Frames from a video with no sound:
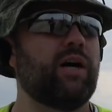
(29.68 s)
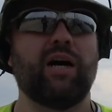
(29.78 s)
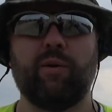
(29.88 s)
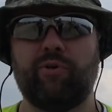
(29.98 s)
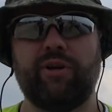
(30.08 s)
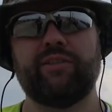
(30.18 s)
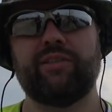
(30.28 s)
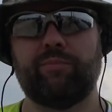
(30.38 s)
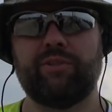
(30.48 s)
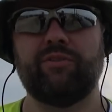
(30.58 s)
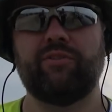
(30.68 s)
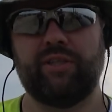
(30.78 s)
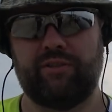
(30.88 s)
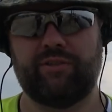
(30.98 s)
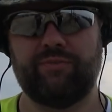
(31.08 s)
Harbour Acceptance
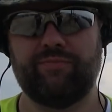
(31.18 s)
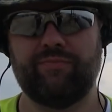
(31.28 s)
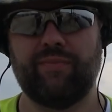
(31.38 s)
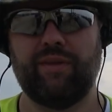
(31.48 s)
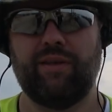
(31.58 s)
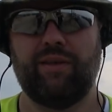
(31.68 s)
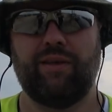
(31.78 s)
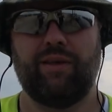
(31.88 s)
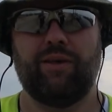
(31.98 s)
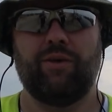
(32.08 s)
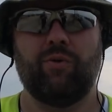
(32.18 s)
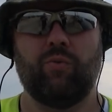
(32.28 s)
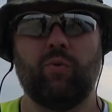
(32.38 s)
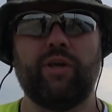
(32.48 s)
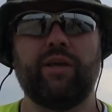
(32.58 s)
Test.
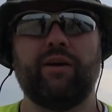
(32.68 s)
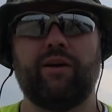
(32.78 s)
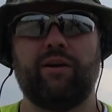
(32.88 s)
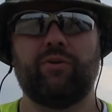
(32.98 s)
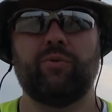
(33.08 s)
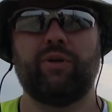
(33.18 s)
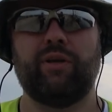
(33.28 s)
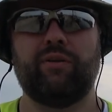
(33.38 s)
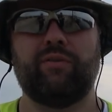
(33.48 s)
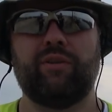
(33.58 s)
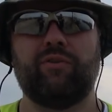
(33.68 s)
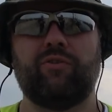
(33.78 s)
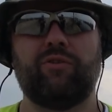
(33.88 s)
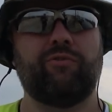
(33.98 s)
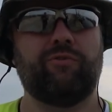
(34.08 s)
We are doing
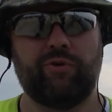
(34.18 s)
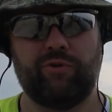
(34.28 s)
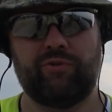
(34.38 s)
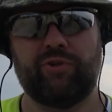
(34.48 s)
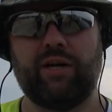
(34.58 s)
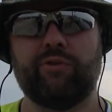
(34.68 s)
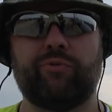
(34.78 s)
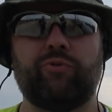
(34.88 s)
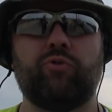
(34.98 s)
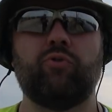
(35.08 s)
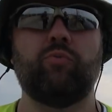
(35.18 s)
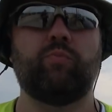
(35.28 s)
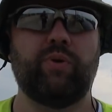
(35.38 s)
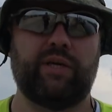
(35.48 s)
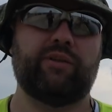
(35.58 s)
this first out of two
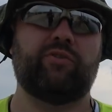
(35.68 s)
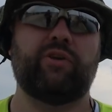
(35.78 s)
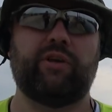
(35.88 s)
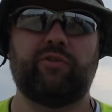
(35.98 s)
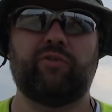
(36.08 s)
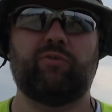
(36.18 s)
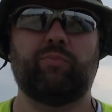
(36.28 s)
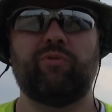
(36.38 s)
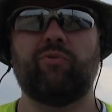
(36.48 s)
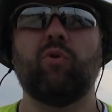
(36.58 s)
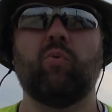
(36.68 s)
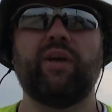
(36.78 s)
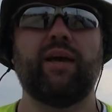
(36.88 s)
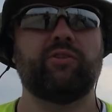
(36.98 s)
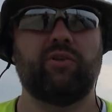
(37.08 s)
big tests before
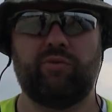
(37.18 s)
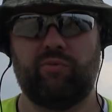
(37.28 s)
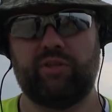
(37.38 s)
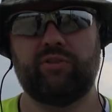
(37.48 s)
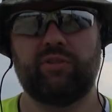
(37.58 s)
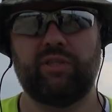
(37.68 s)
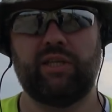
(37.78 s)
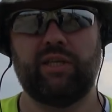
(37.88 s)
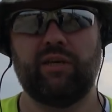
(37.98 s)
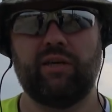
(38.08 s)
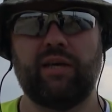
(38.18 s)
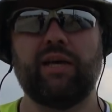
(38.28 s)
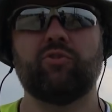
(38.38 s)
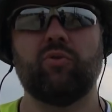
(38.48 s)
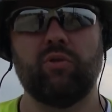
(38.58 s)
we actually reach the
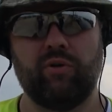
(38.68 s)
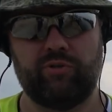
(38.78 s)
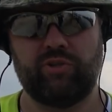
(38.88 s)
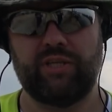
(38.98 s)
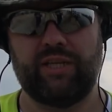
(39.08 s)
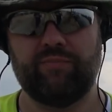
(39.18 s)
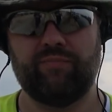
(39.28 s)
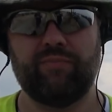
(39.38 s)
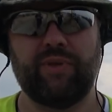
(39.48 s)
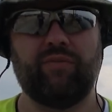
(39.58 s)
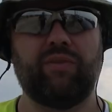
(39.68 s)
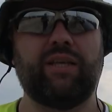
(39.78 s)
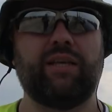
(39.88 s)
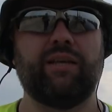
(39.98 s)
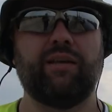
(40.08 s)
actual launch day. And
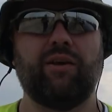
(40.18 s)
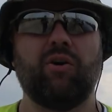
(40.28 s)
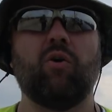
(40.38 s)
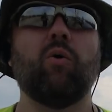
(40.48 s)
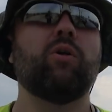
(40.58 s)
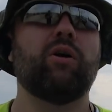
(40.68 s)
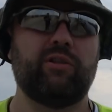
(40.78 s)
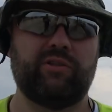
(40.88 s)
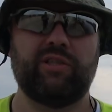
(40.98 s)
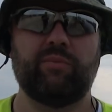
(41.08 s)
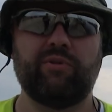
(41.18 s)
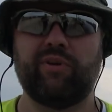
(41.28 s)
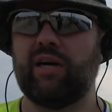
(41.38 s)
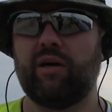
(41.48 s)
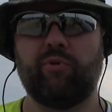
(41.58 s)
the whole concept of
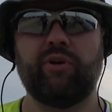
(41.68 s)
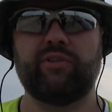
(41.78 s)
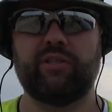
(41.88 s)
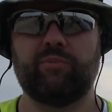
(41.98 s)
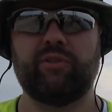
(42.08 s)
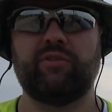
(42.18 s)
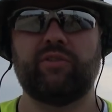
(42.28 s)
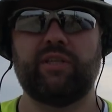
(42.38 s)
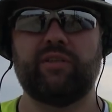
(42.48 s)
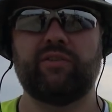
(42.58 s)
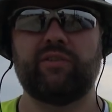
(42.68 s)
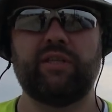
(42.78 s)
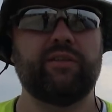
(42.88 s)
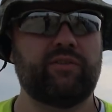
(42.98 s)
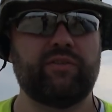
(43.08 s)
a Harbour Acceptance Test
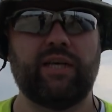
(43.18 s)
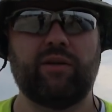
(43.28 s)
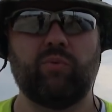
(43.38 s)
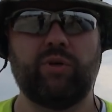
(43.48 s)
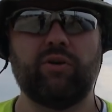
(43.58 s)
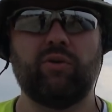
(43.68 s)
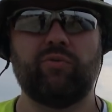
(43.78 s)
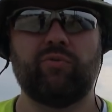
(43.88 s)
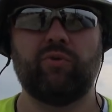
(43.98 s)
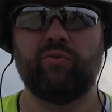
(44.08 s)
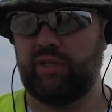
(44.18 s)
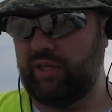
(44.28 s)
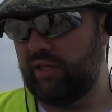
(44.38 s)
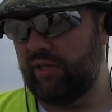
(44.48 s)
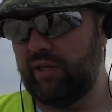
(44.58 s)
is that we go through
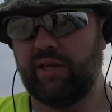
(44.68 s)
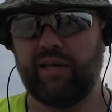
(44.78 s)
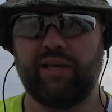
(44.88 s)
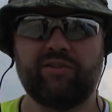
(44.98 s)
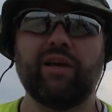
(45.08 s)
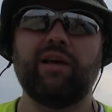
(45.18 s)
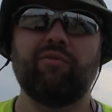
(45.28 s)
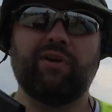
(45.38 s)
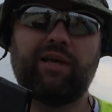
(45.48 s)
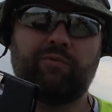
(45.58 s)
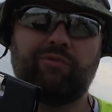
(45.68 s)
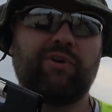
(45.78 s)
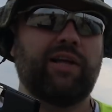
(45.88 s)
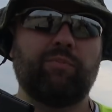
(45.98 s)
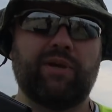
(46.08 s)
the entire
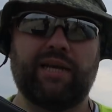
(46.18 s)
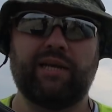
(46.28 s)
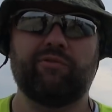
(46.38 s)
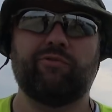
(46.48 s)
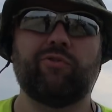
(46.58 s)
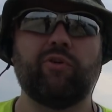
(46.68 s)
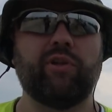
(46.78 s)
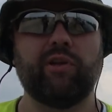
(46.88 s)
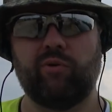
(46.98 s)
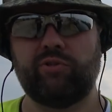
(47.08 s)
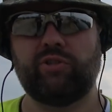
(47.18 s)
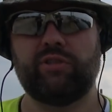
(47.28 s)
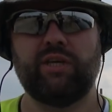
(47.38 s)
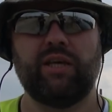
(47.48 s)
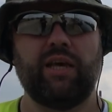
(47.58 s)
flight plan for the launch
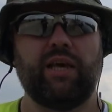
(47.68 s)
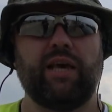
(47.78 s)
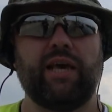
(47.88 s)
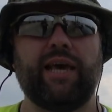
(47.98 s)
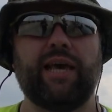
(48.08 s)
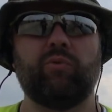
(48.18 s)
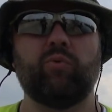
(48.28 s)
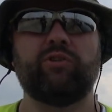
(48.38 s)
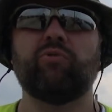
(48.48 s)
and we